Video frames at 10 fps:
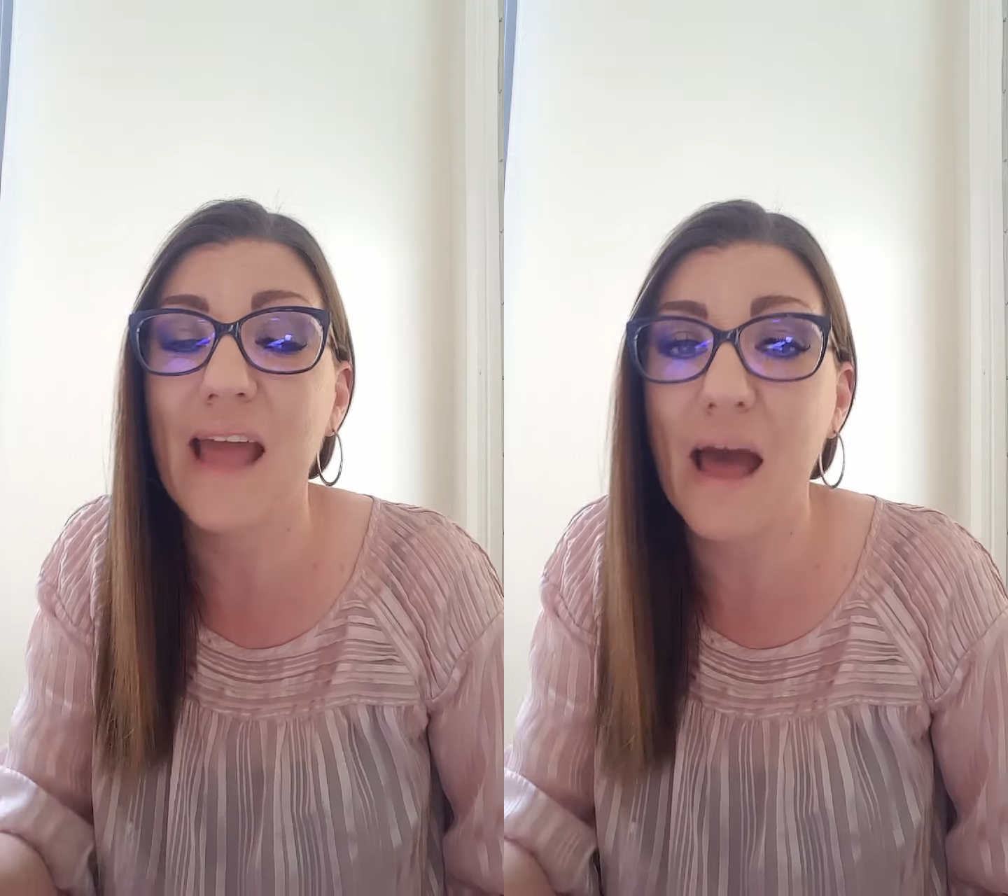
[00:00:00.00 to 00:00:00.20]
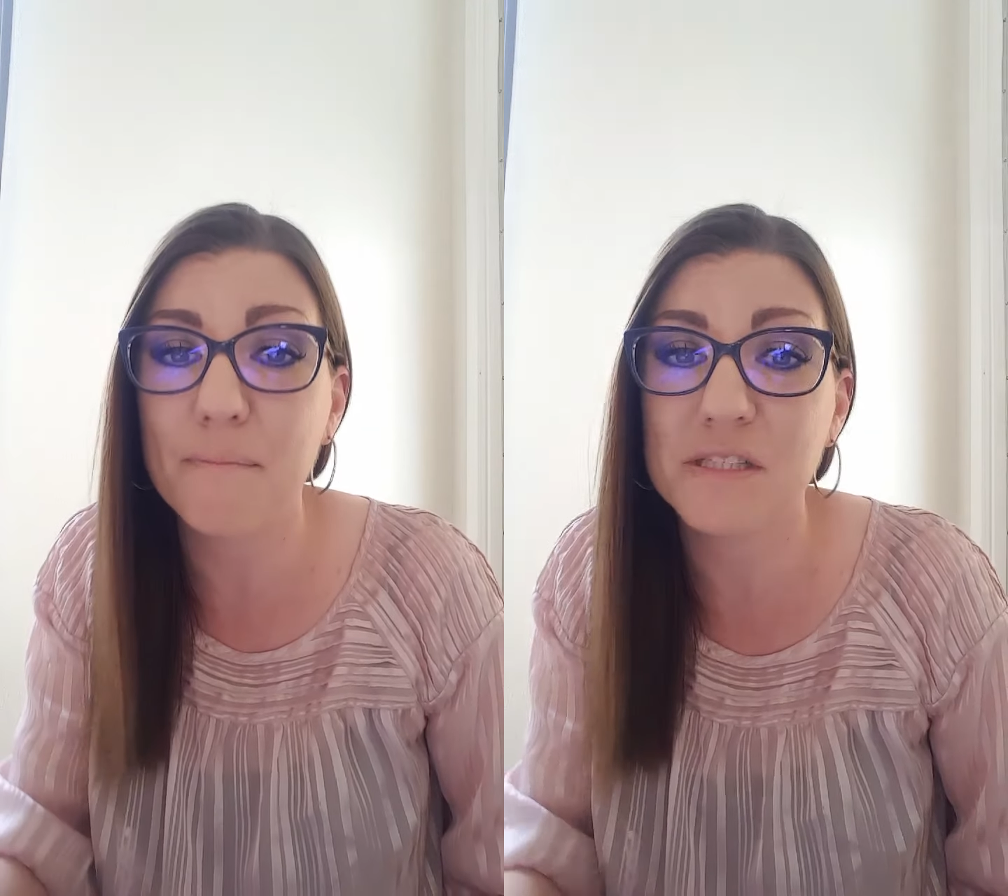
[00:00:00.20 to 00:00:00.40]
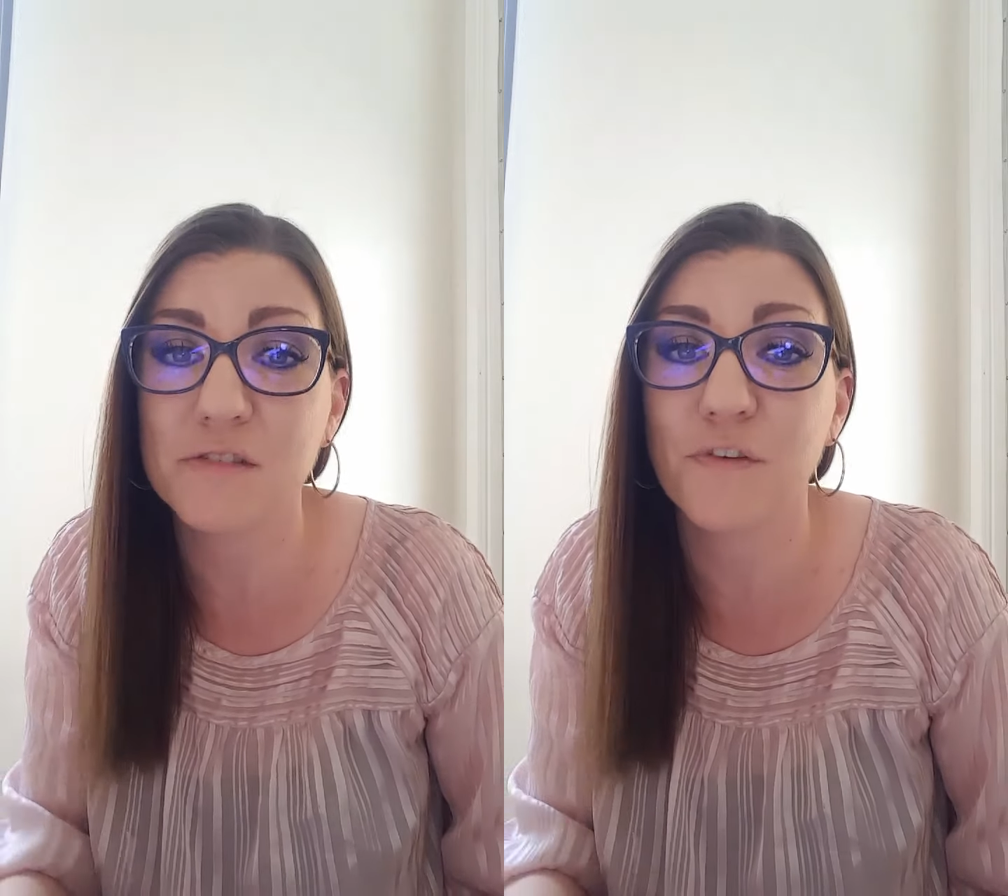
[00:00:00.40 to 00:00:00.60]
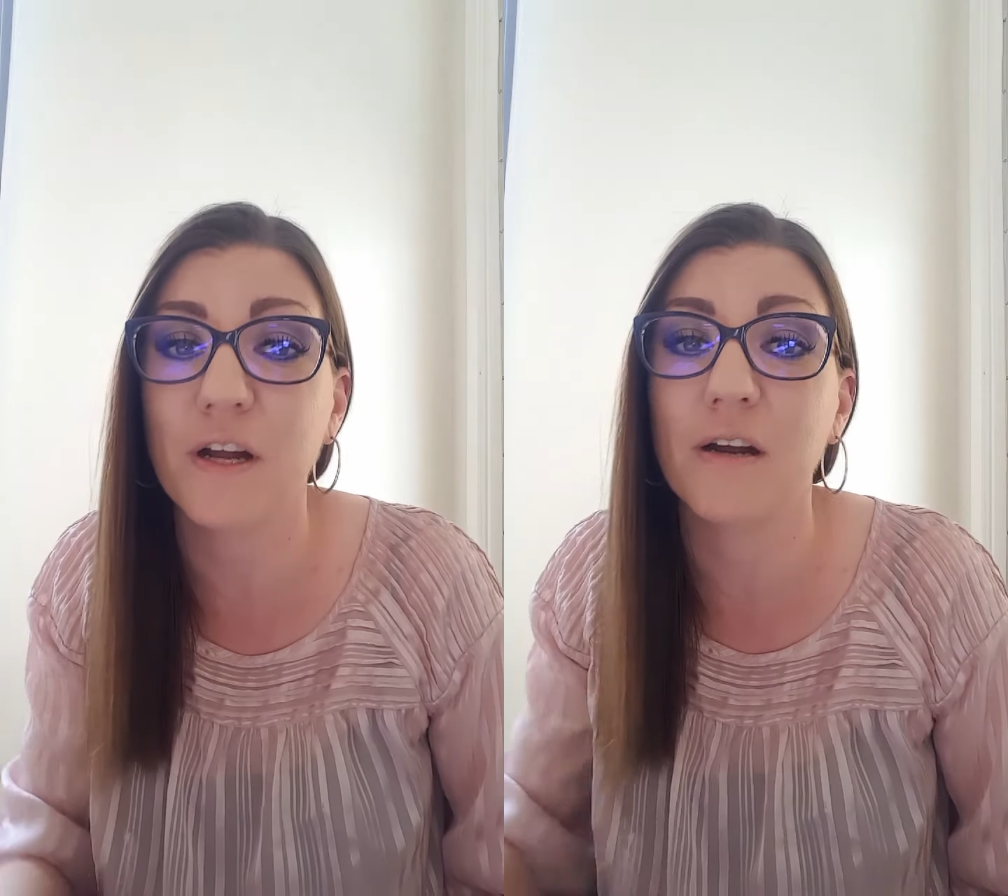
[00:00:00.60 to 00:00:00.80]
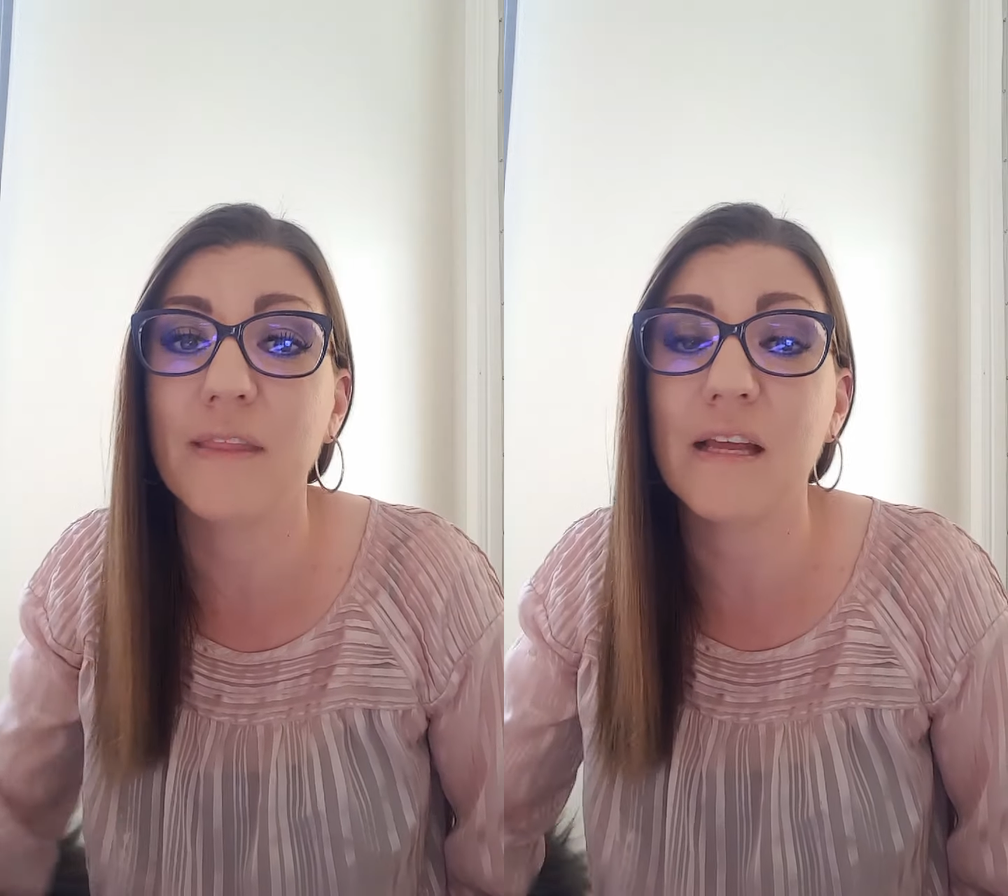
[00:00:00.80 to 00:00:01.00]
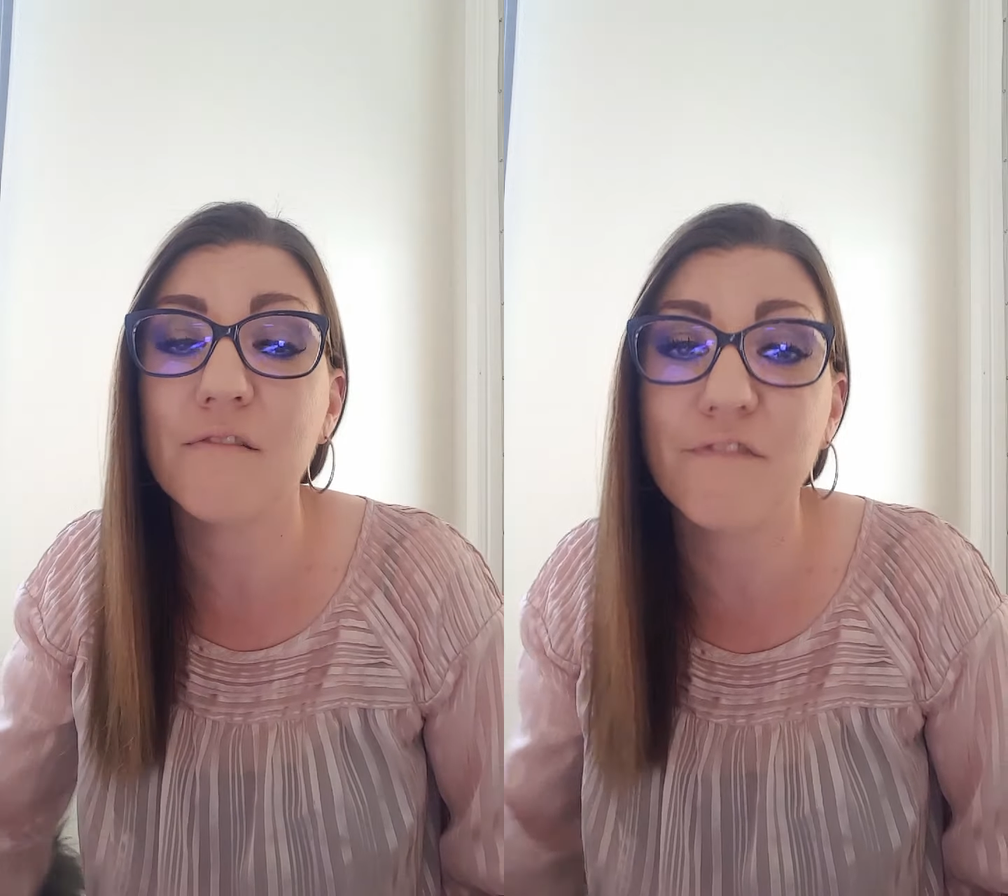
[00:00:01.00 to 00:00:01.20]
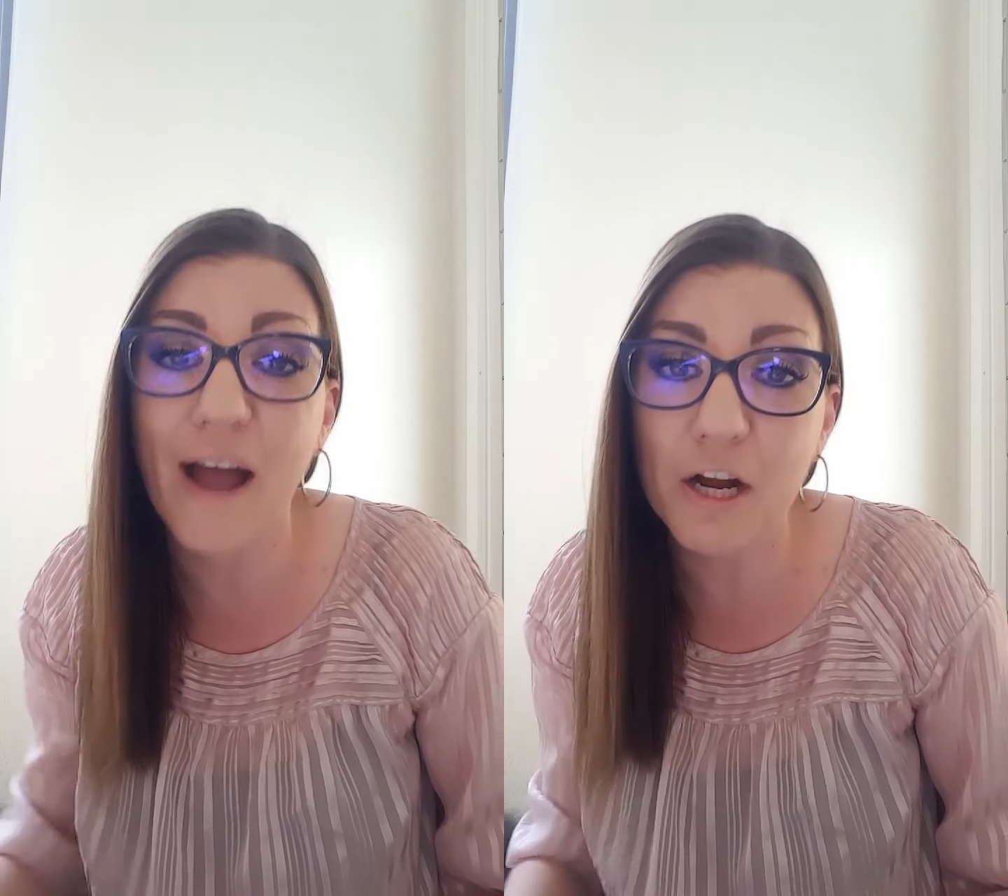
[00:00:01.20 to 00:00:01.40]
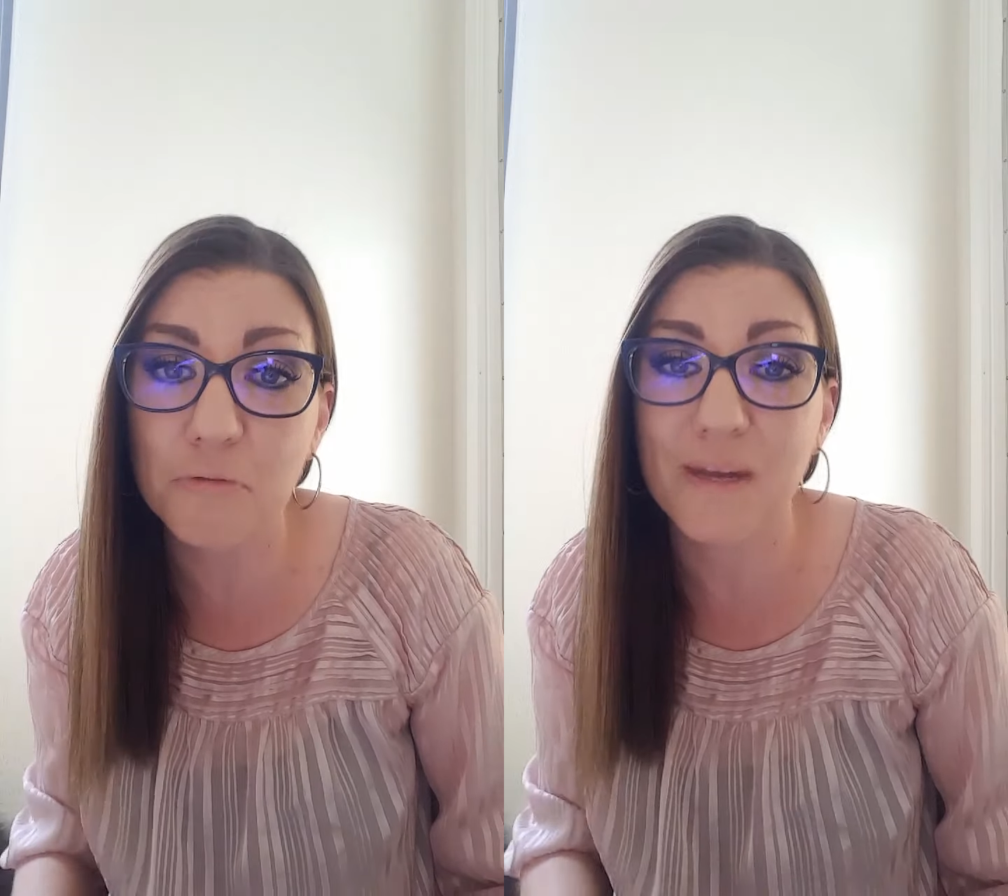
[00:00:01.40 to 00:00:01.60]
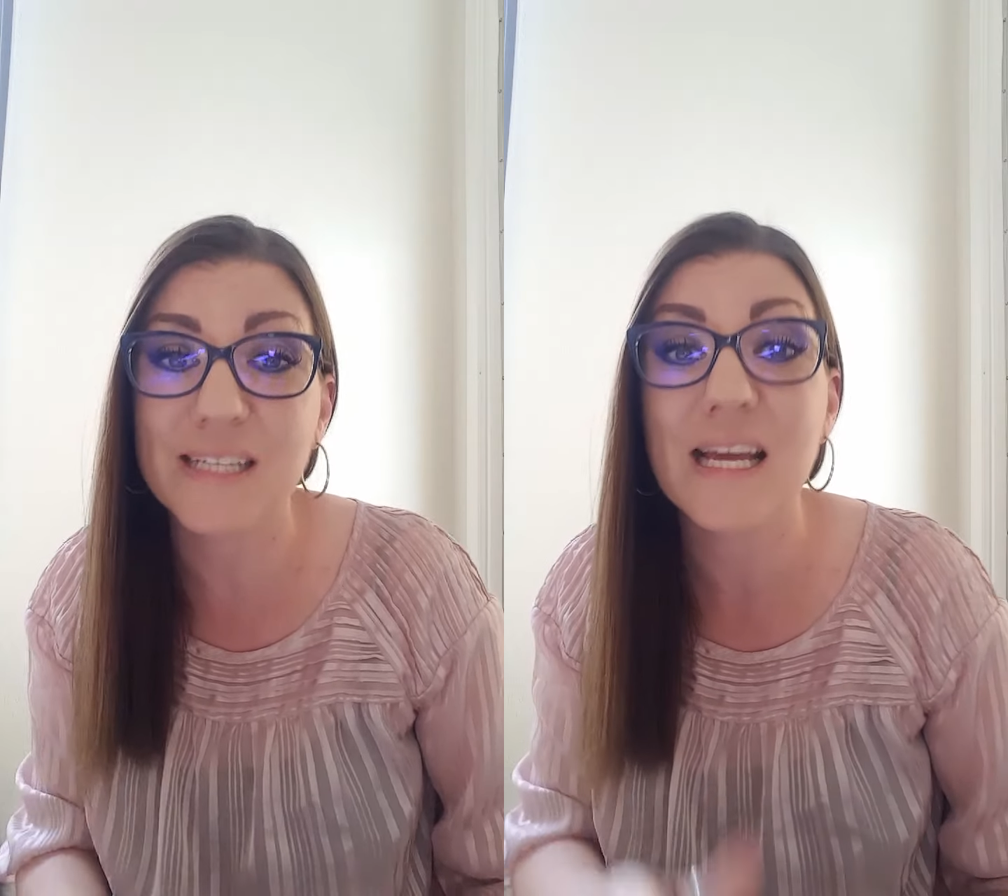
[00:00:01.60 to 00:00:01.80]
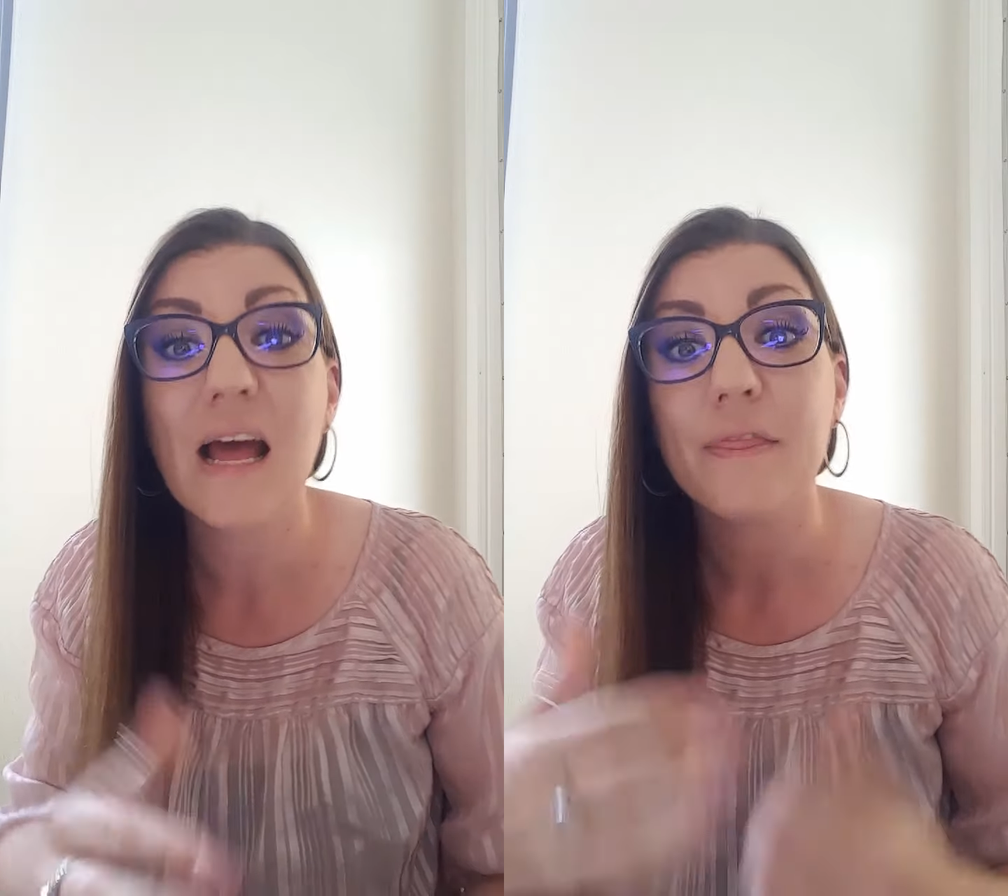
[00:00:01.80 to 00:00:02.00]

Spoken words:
the atmosphere and the environment